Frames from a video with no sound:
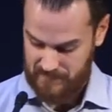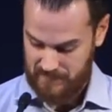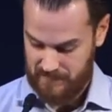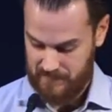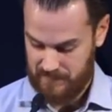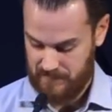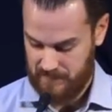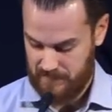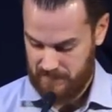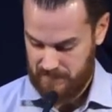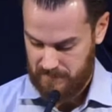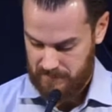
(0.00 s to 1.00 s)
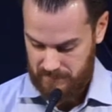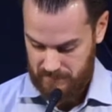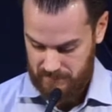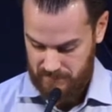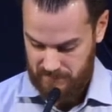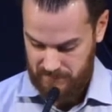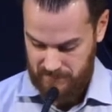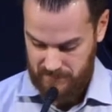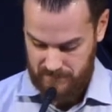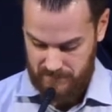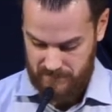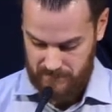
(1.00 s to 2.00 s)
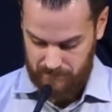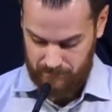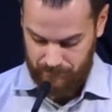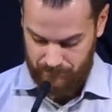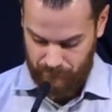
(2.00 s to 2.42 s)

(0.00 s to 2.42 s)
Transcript: (silence)